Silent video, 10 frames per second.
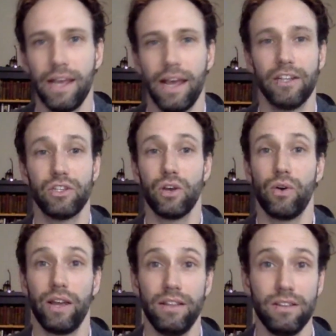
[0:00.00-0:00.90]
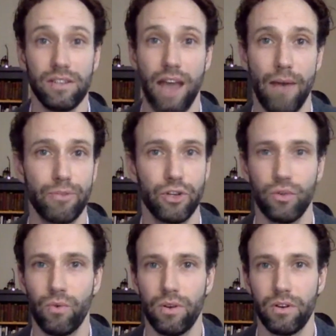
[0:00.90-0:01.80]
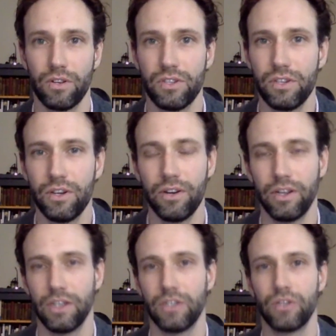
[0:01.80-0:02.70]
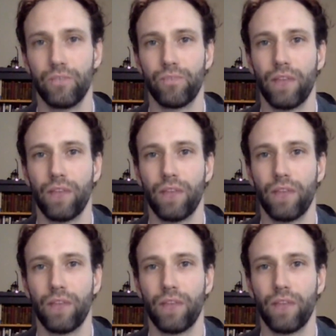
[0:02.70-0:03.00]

And so in this Capture the Wonder series,